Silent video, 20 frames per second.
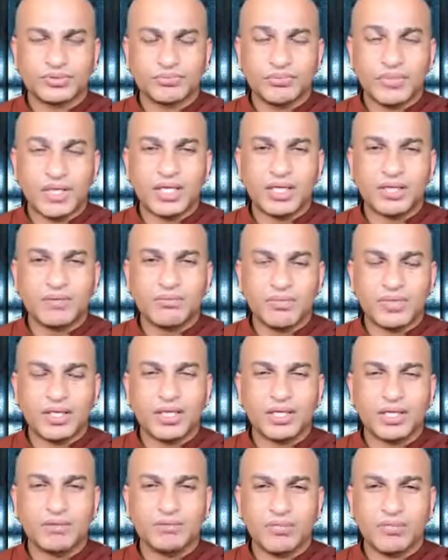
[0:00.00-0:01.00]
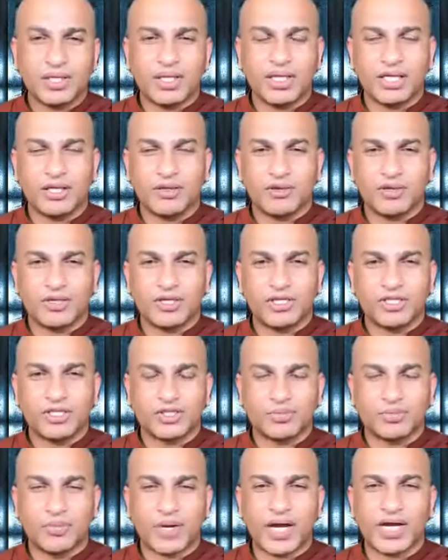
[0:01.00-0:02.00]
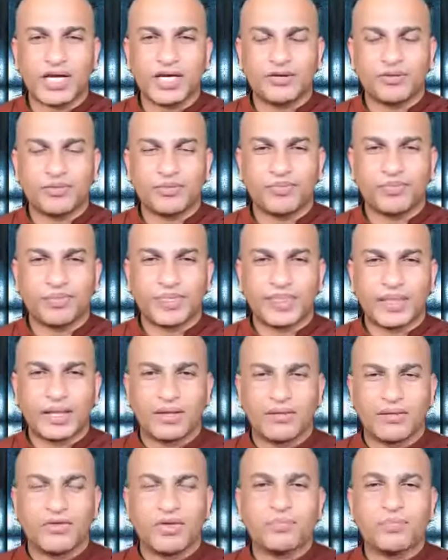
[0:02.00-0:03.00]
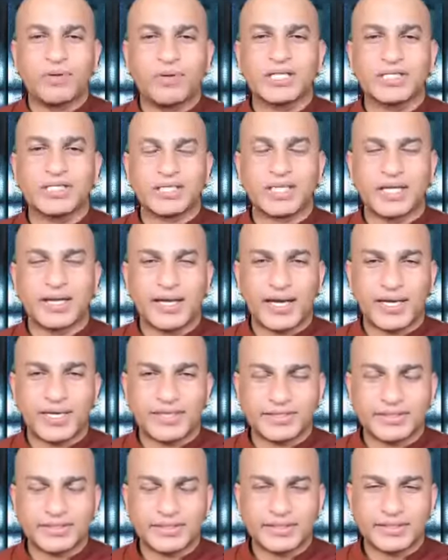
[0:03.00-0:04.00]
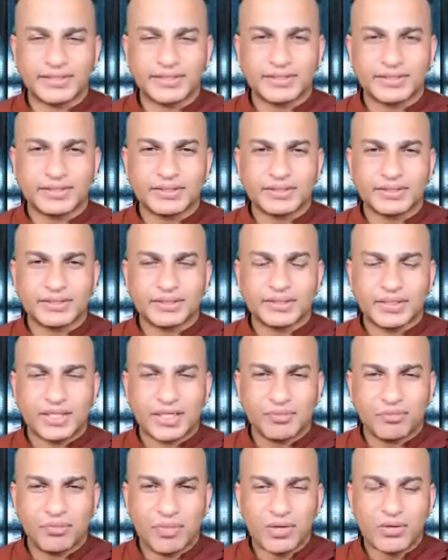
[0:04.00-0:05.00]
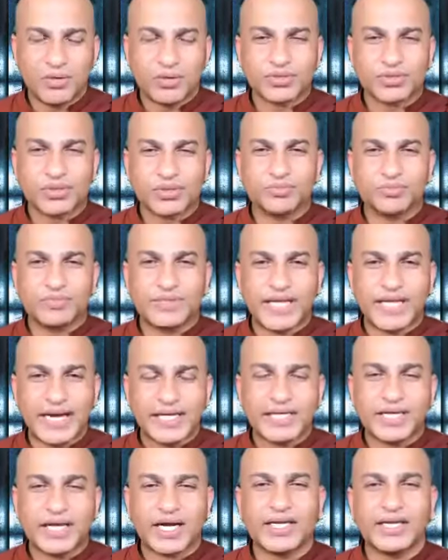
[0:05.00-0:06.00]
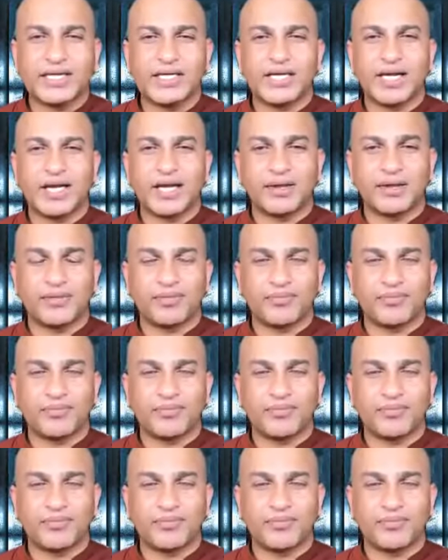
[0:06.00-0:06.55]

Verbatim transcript: Me, me, me, it's mine. We personalize. Then, because of that idea,